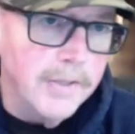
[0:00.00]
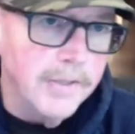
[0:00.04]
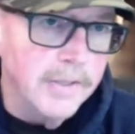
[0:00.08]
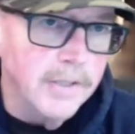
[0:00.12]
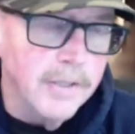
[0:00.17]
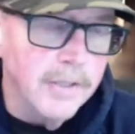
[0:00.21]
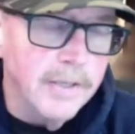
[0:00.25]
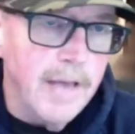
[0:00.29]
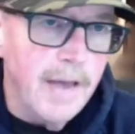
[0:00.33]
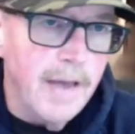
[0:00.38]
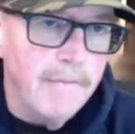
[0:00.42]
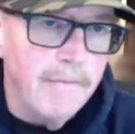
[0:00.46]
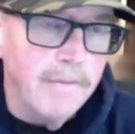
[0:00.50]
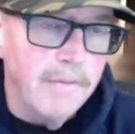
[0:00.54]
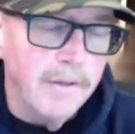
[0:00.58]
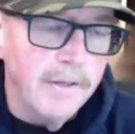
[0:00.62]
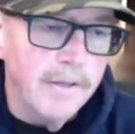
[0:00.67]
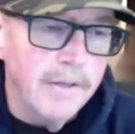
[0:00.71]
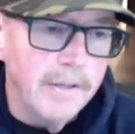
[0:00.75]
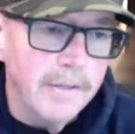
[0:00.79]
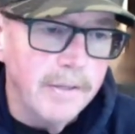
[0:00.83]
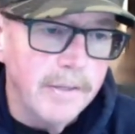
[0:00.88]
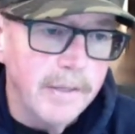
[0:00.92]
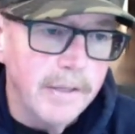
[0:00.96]
that have
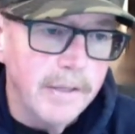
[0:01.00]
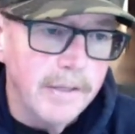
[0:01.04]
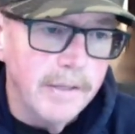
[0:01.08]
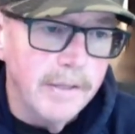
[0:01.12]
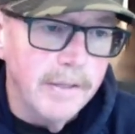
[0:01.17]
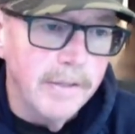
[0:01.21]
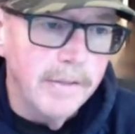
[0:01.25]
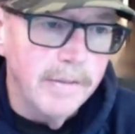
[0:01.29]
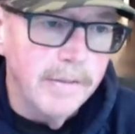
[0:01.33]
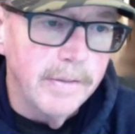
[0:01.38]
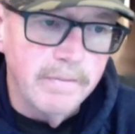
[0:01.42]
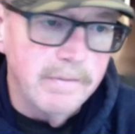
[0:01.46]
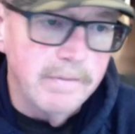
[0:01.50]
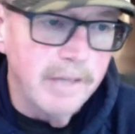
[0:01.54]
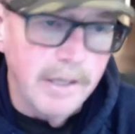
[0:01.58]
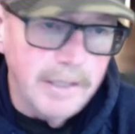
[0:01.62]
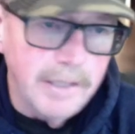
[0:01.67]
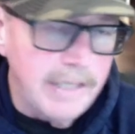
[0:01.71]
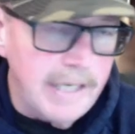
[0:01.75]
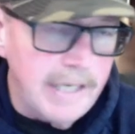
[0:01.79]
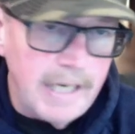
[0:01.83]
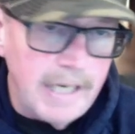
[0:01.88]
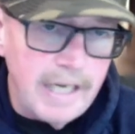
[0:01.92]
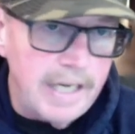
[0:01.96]
the, the
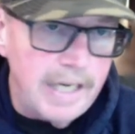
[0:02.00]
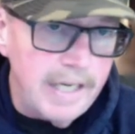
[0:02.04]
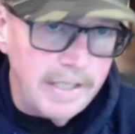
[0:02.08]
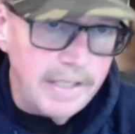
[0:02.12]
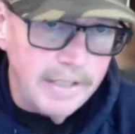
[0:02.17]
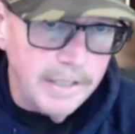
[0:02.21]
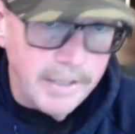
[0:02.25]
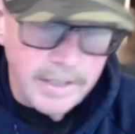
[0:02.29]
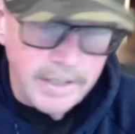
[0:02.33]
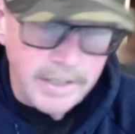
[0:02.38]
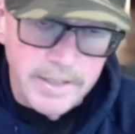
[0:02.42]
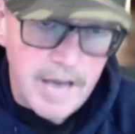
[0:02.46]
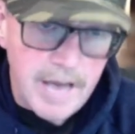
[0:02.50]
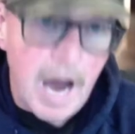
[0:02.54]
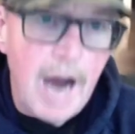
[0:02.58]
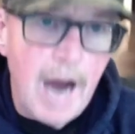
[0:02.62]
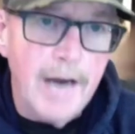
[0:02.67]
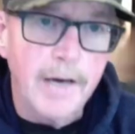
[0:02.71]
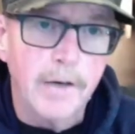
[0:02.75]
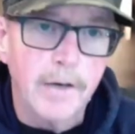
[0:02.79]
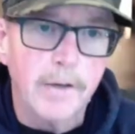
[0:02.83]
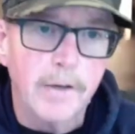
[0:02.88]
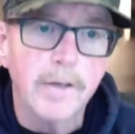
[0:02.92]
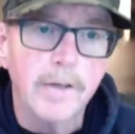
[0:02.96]
need, the
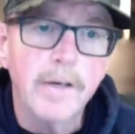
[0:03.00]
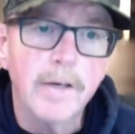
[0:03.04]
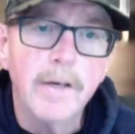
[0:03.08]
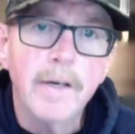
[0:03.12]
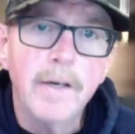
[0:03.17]
desire